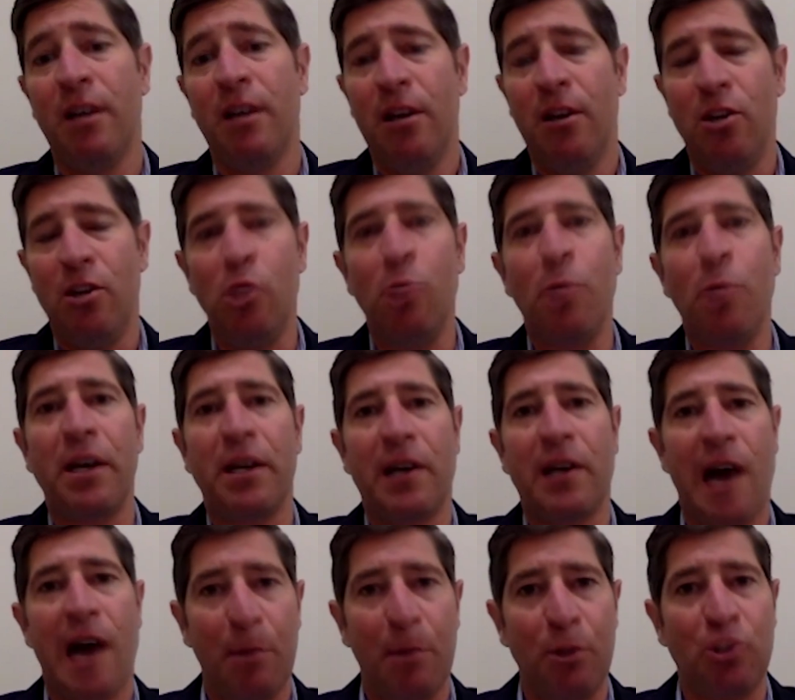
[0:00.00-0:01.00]
you might
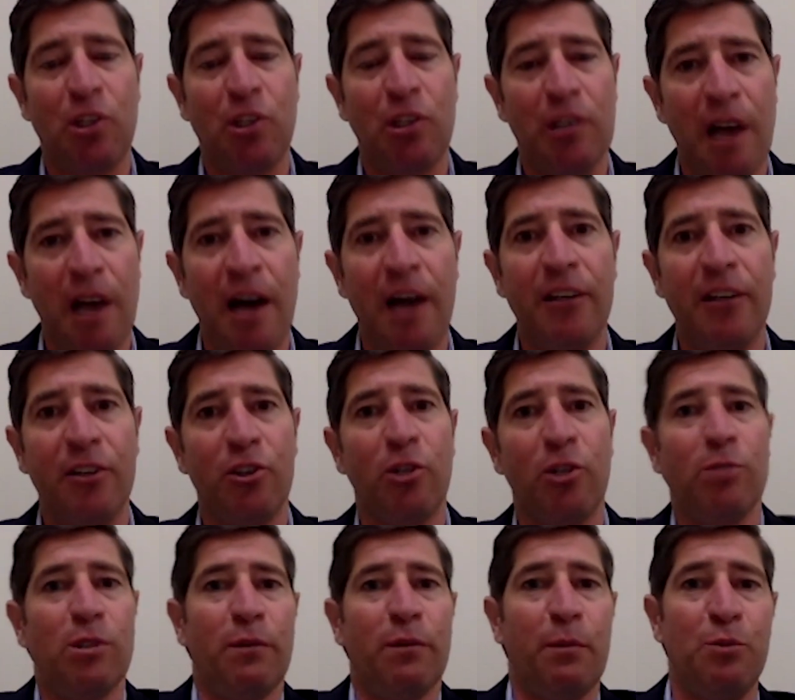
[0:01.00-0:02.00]
accomplish a lot in
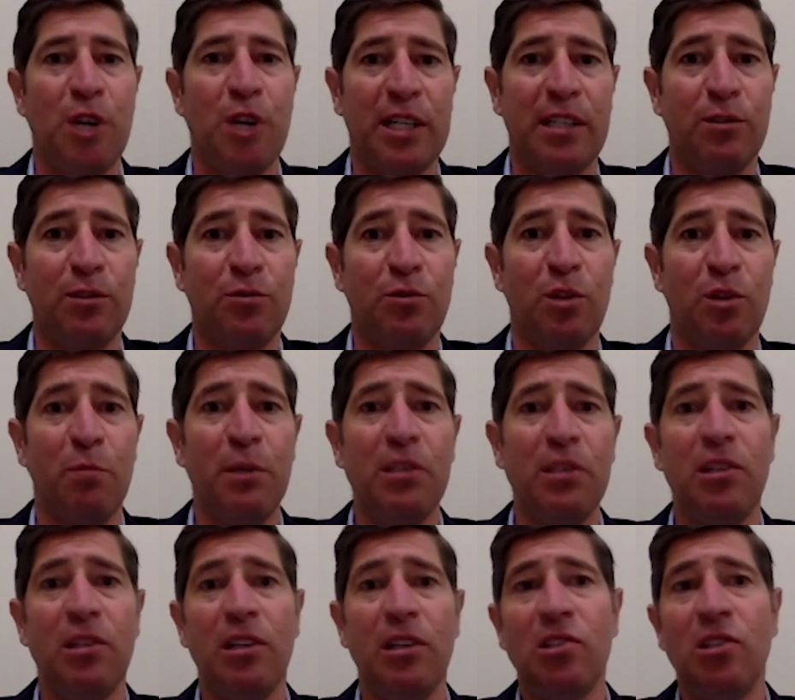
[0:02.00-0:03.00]
terms of objectives for the
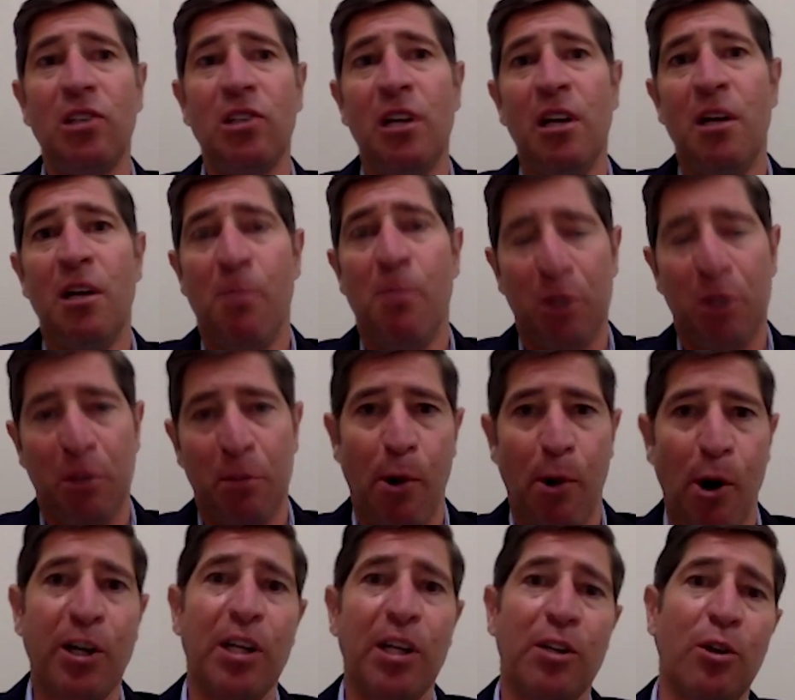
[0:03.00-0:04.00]
business, but the
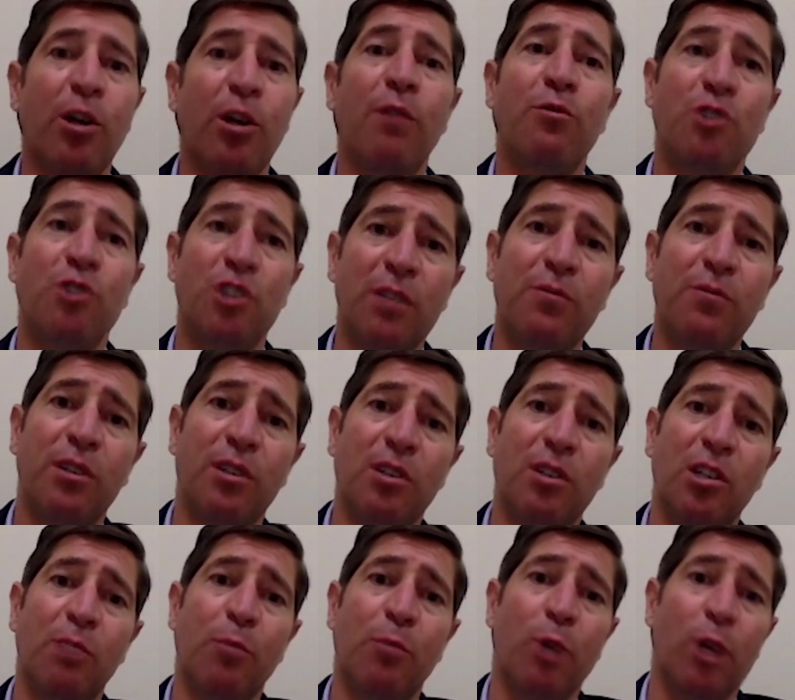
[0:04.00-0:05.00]
market could have shifted
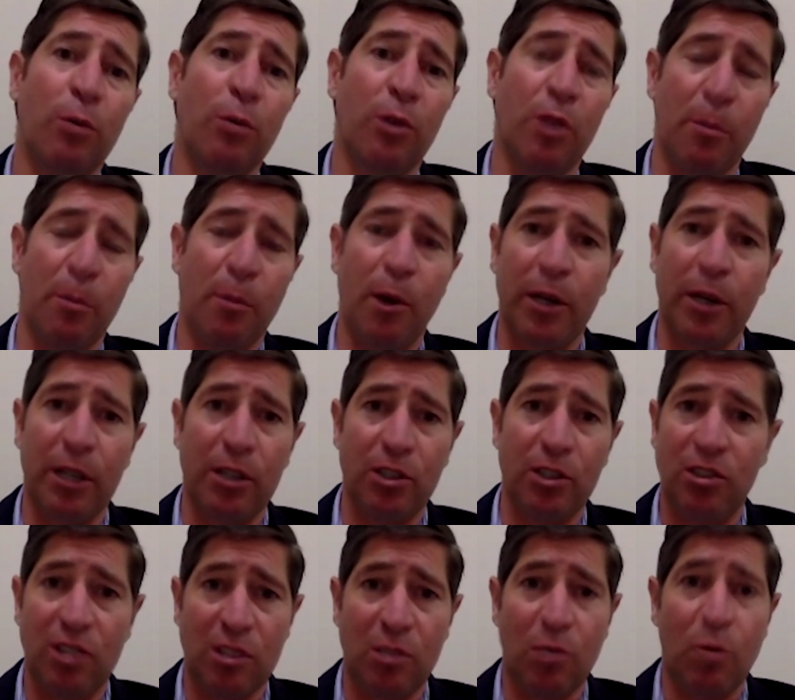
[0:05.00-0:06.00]
to the point where the market
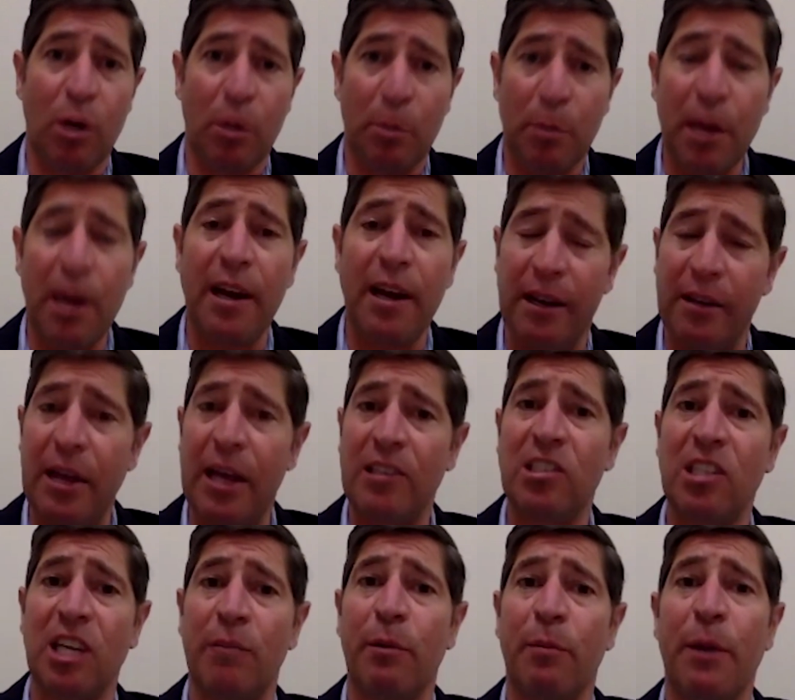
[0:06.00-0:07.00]
just doesn't want to pay that
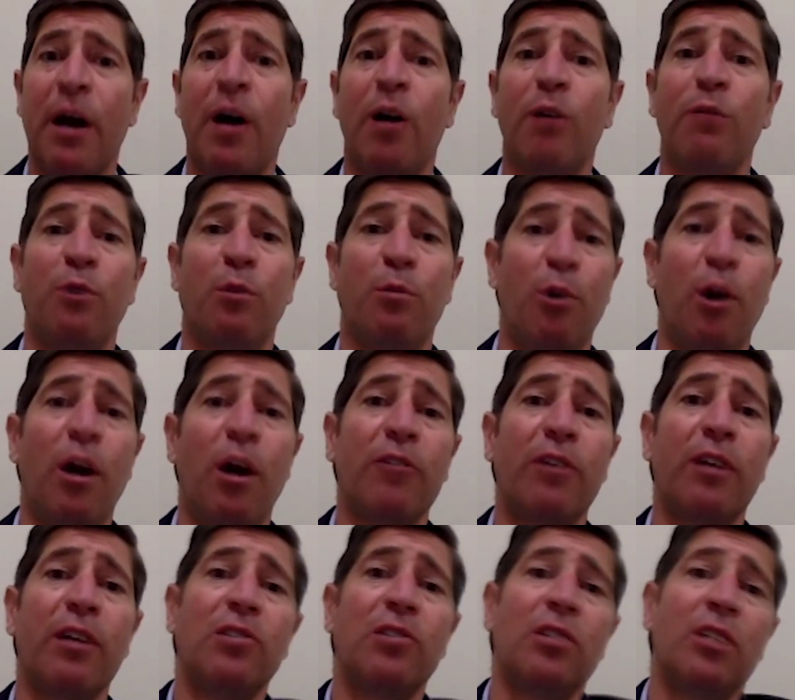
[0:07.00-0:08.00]
same amount for
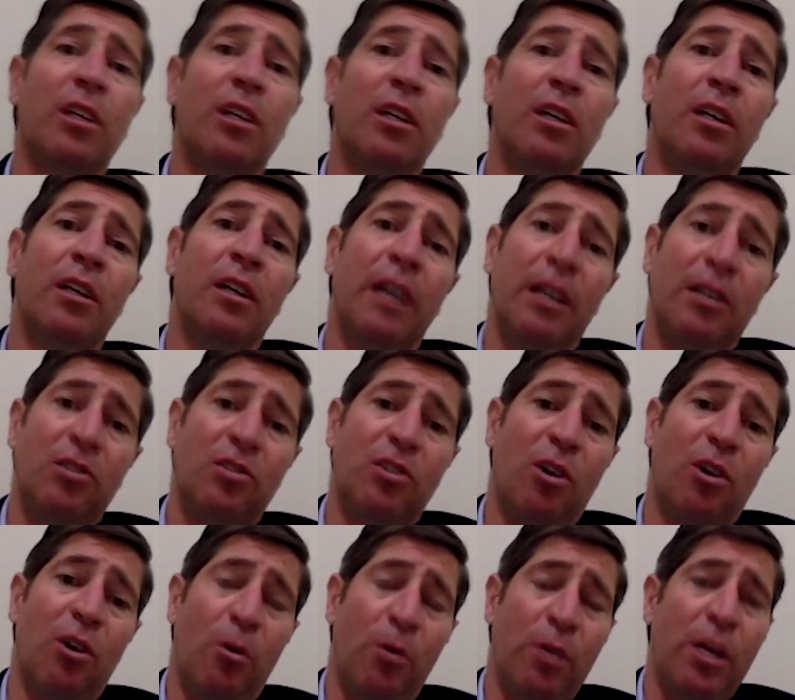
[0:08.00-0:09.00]
progress. And
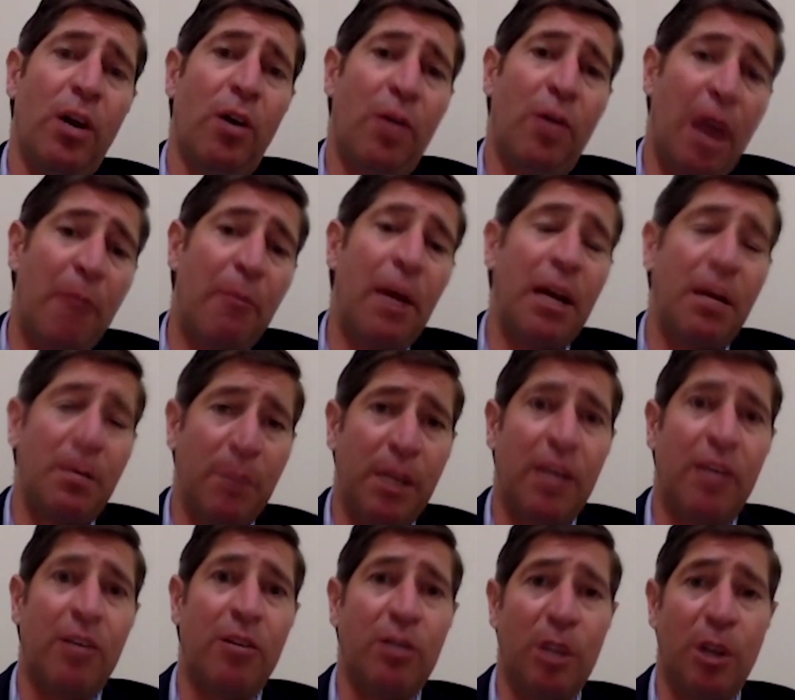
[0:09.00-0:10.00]
so, that might
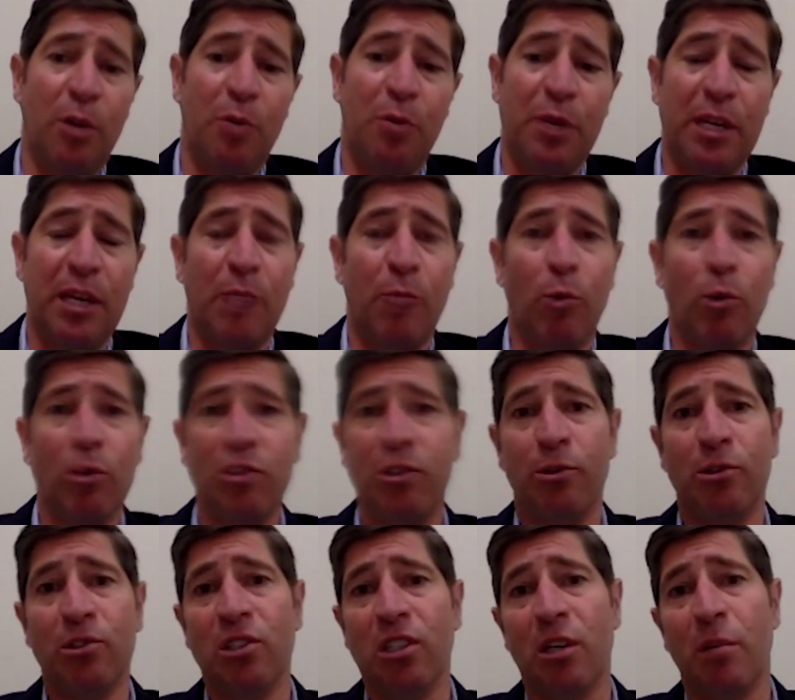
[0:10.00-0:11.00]
mean, thinking more
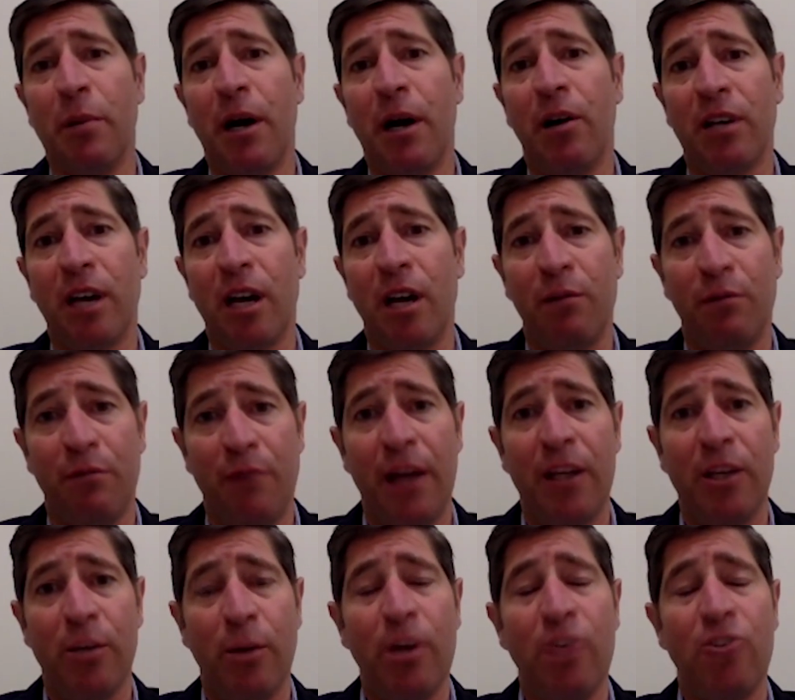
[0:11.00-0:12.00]
seriously about kind of
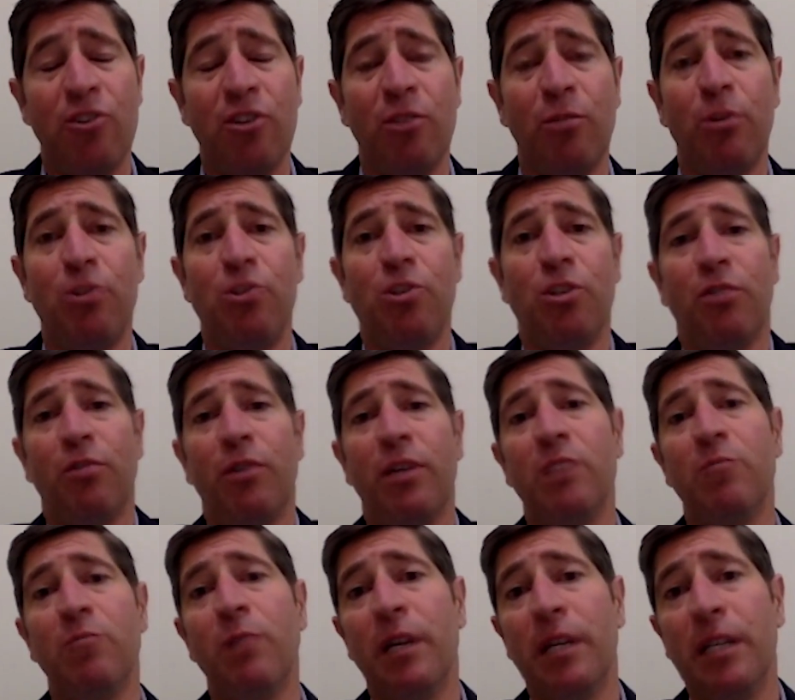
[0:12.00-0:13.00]
valuation at which you can
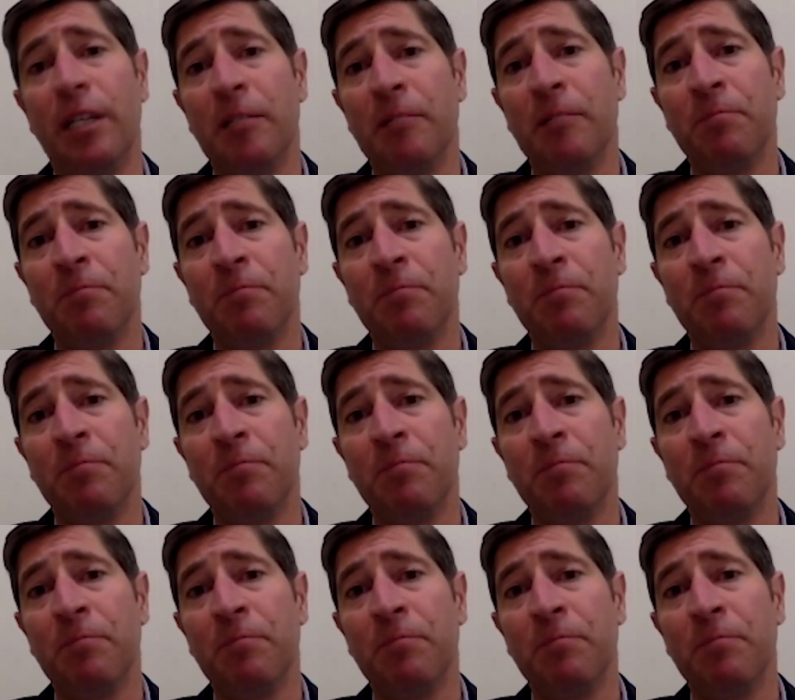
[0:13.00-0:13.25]
raise money.